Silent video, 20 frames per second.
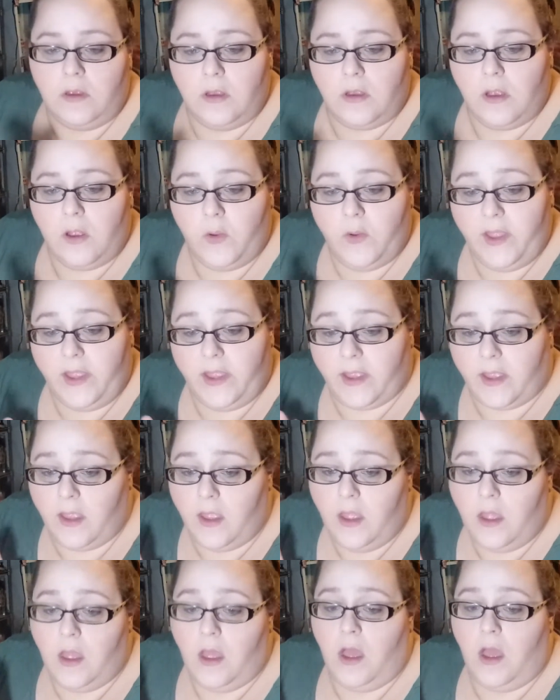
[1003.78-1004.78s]
Okay.
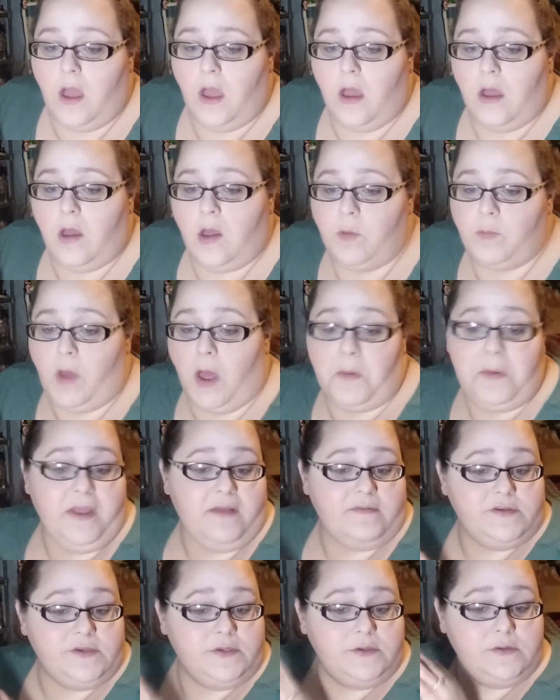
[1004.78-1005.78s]
All we
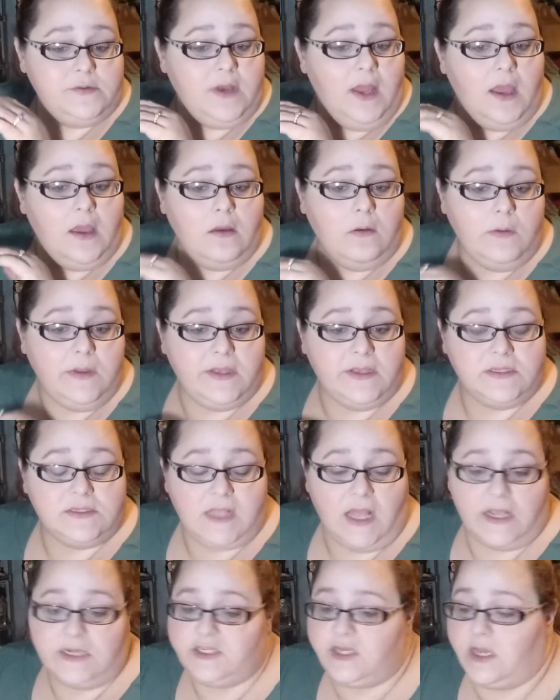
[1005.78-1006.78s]
have to do now is
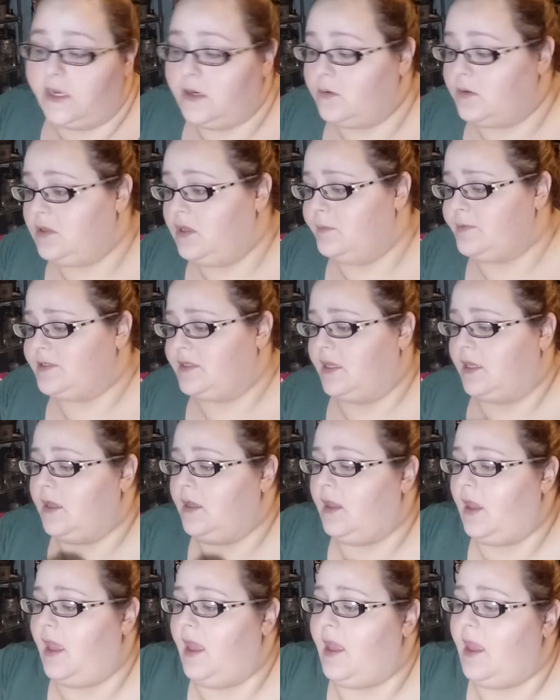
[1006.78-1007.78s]
eyeshadow and
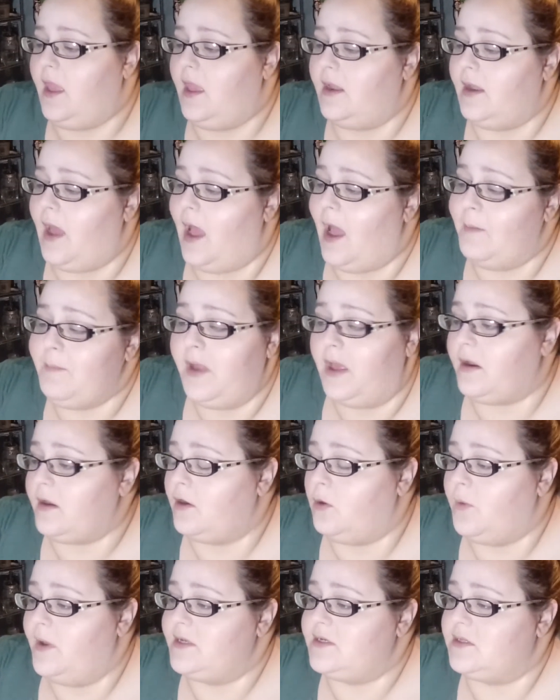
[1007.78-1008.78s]
lipstick, and I'm not going
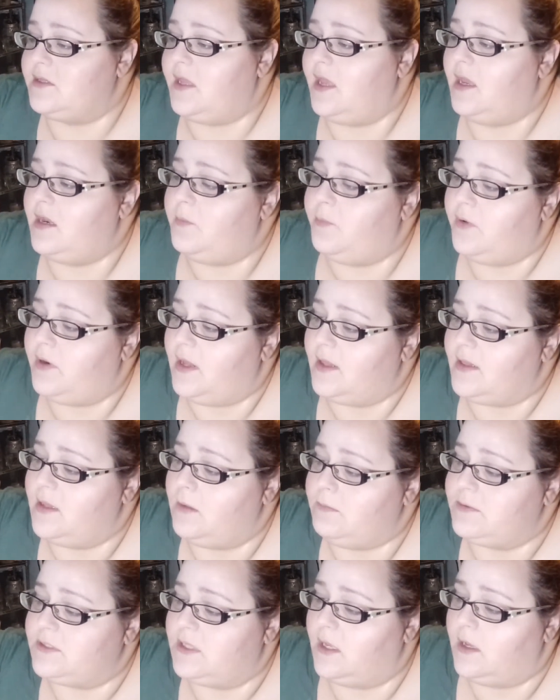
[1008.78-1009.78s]
to wait till the end to put on
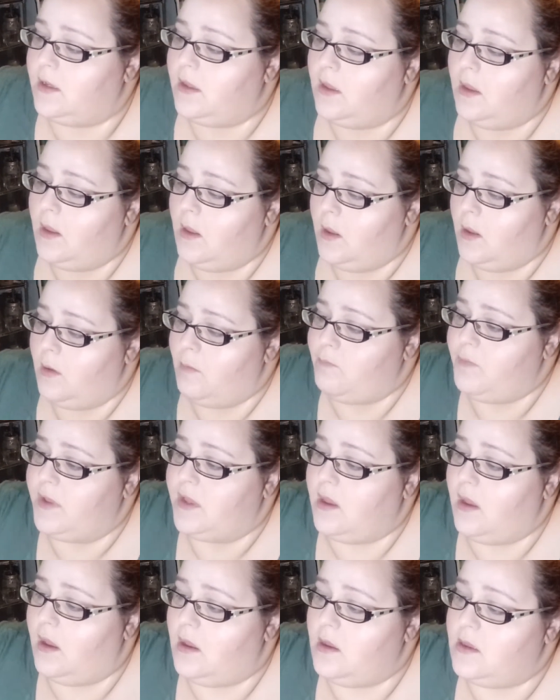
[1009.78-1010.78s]
lipstick
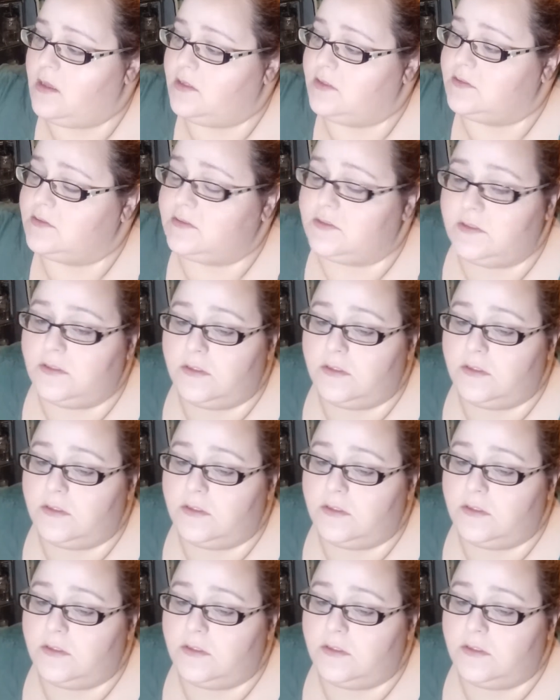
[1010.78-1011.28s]
because